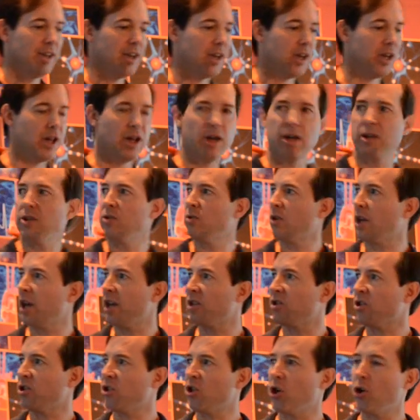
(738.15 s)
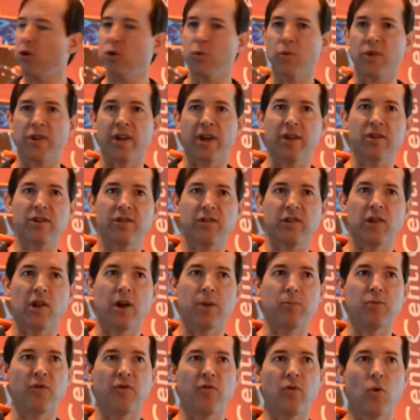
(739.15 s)
And as I showed you with the other
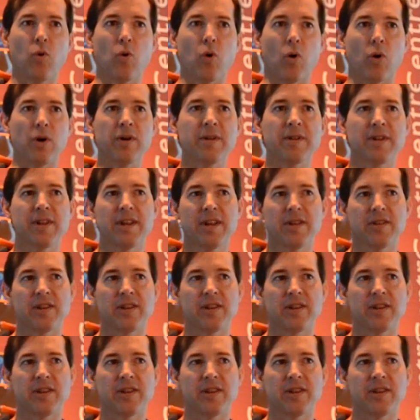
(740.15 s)
slide before,